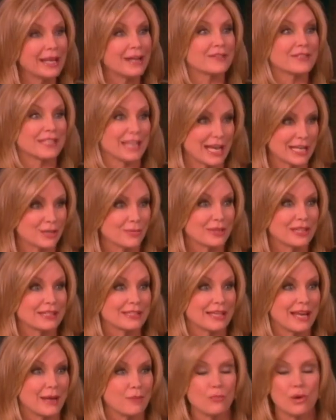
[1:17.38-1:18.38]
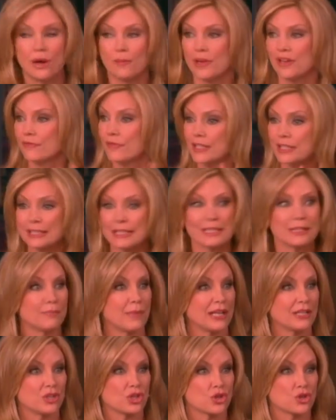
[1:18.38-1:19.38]
can have sex with the same woman for 6
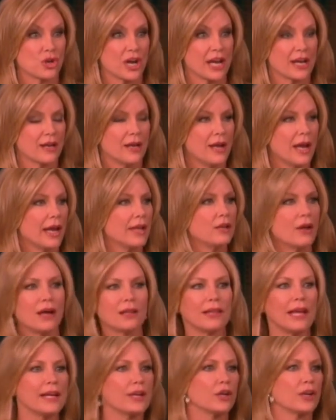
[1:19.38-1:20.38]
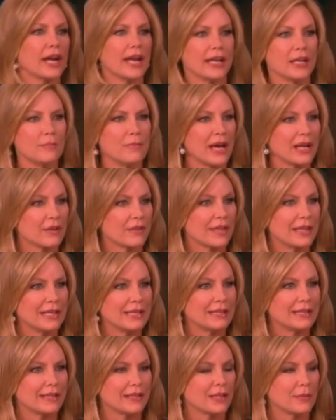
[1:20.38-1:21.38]
months straight and not like her any better than
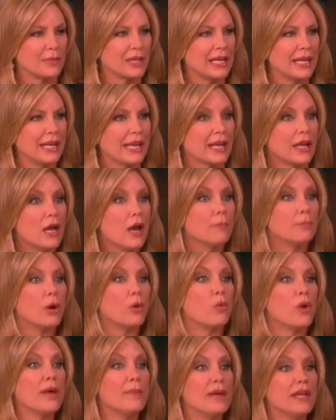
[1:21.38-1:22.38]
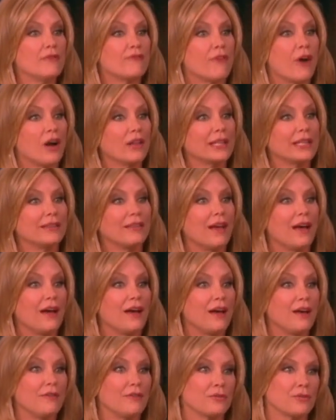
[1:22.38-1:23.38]
he did at the beginning. But women fall in
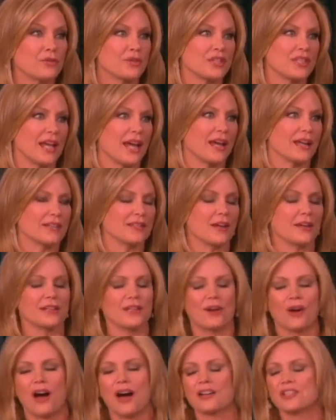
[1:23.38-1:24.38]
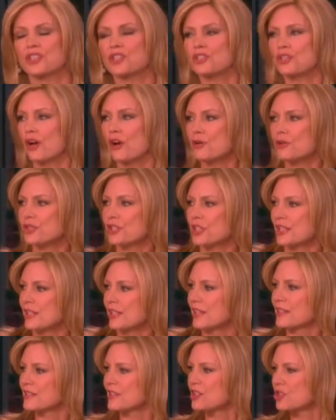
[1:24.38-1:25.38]
love through sex. They're, you know,
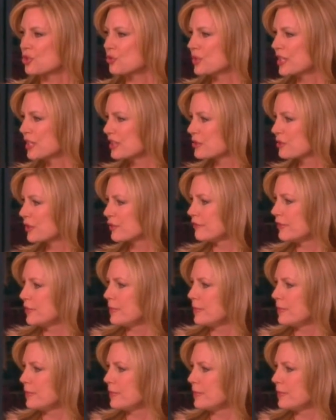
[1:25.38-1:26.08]
oxytocin gets excreted during